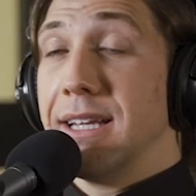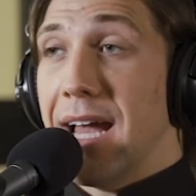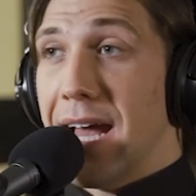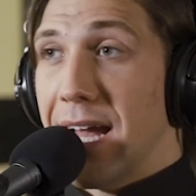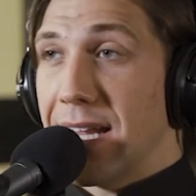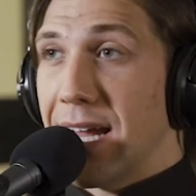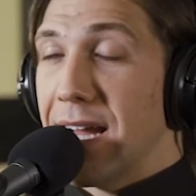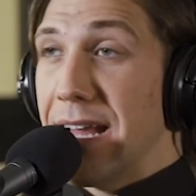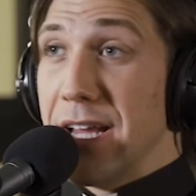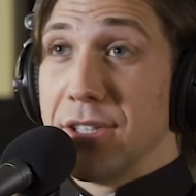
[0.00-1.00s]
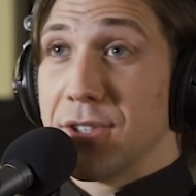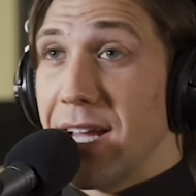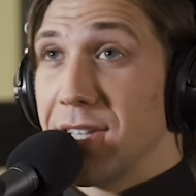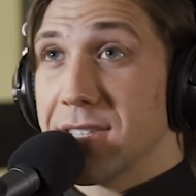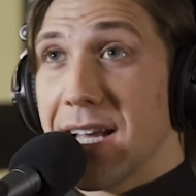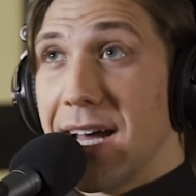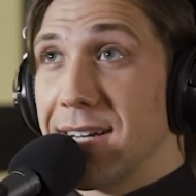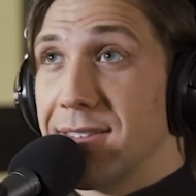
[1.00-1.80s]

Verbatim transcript: Yeah, yeah. So they just kind